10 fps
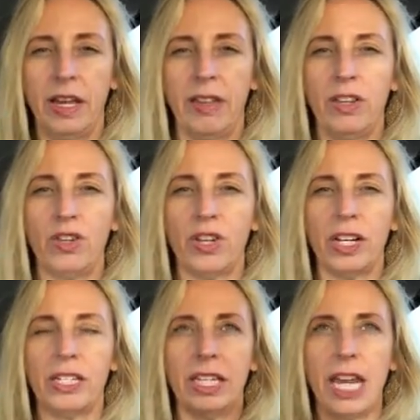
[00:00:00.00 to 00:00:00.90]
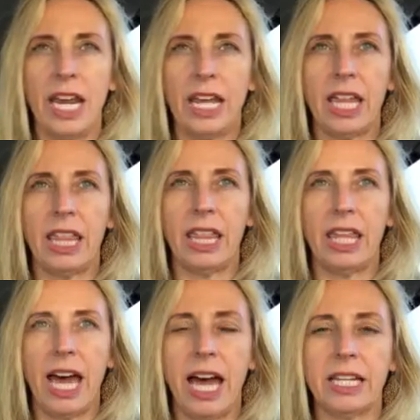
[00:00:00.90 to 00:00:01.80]
And then you're going to take
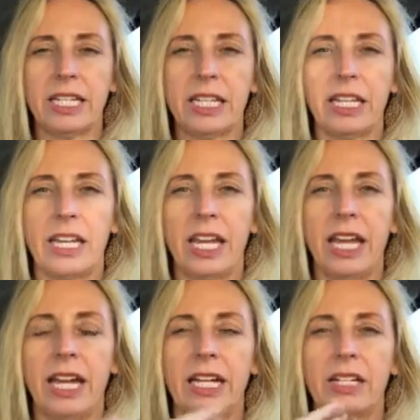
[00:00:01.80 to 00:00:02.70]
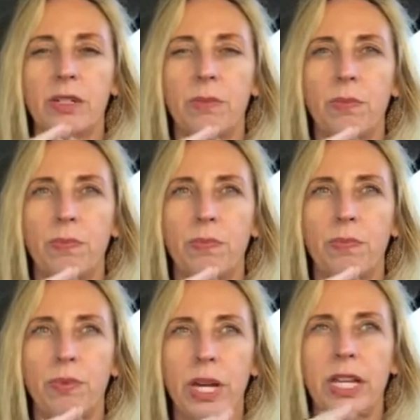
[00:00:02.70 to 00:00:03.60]
that and
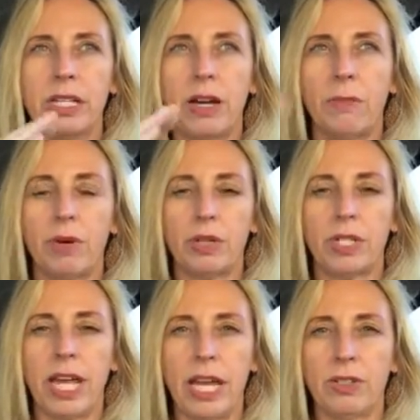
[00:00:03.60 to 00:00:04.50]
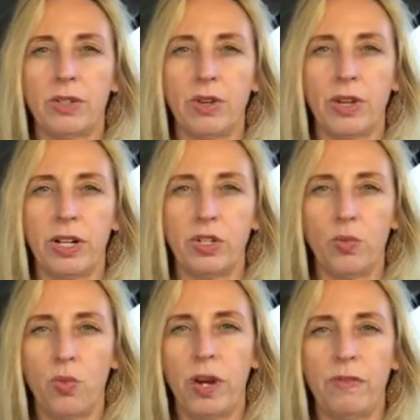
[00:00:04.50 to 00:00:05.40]
break it down per day. So you're going to
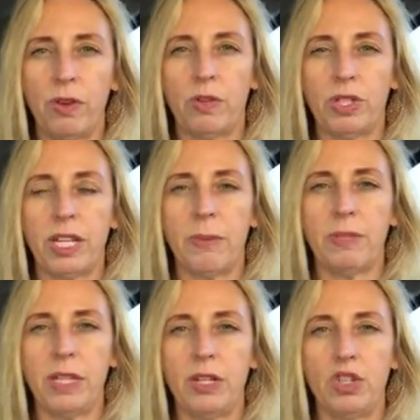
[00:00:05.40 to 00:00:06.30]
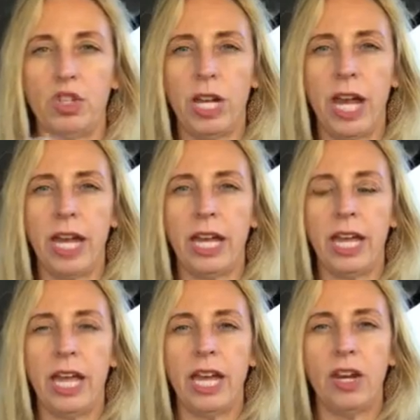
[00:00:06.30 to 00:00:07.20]
do one of those steps each day.
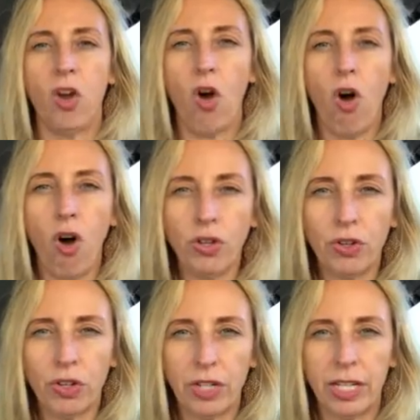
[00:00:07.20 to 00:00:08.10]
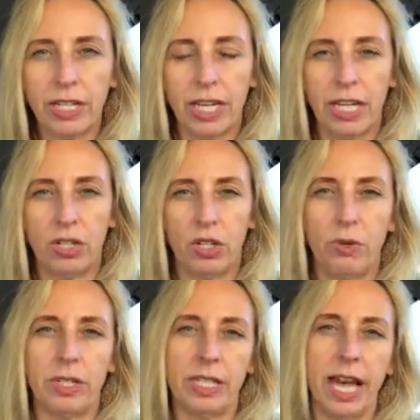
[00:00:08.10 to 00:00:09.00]
And all you're going to attend
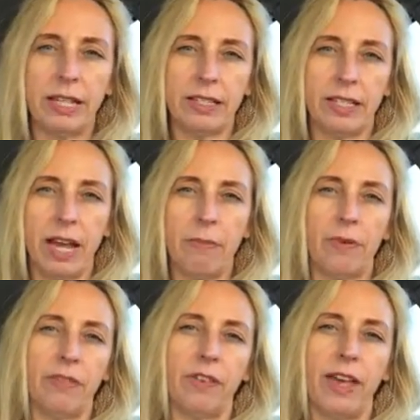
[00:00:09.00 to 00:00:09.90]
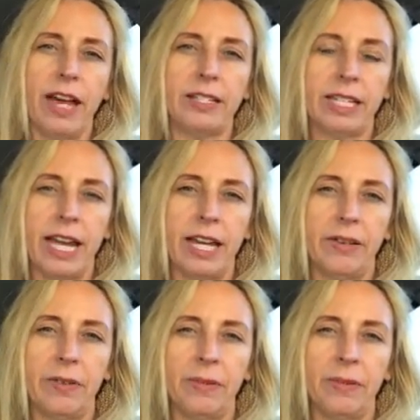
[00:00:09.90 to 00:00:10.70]
to is that step for that day.